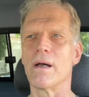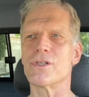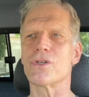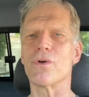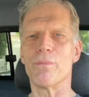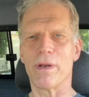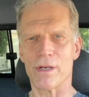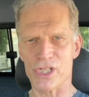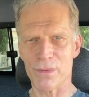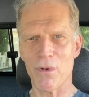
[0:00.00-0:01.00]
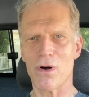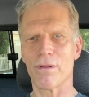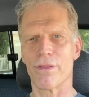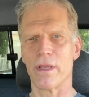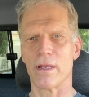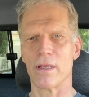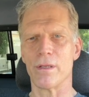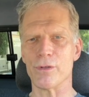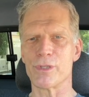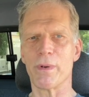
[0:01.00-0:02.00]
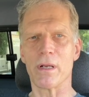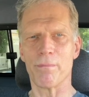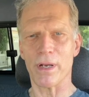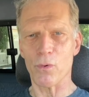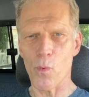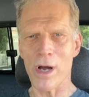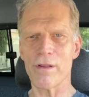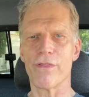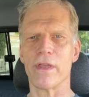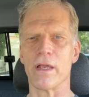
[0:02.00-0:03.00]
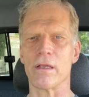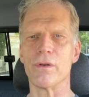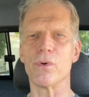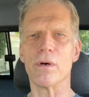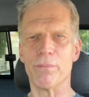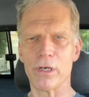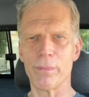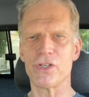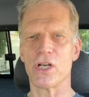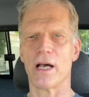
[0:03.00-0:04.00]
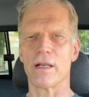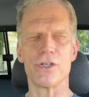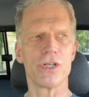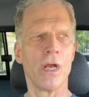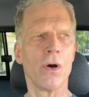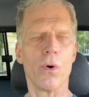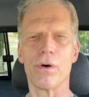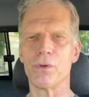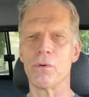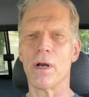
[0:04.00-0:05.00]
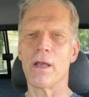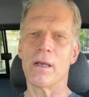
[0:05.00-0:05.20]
So you pick a small thing, you pick one thing, you do a burpee challenge, or you